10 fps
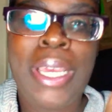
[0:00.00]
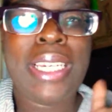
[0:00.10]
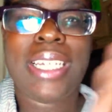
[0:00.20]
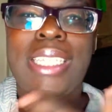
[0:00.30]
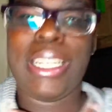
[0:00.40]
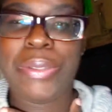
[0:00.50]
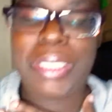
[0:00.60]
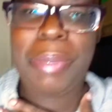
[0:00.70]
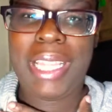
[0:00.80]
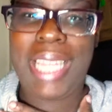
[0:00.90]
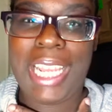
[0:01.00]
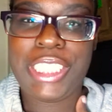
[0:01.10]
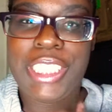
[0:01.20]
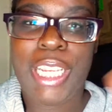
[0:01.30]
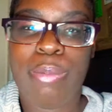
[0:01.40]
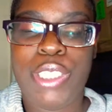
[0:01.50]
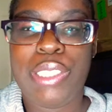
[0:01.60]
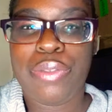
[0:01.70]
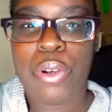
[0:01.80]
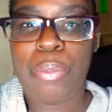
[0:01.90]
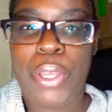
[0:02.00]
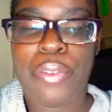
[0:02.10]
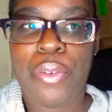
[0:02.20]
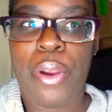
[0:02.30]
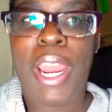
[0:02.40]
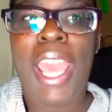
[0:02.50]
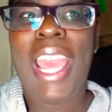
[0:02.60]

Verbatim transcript: Cause I used to be the last shade, which is 4.4,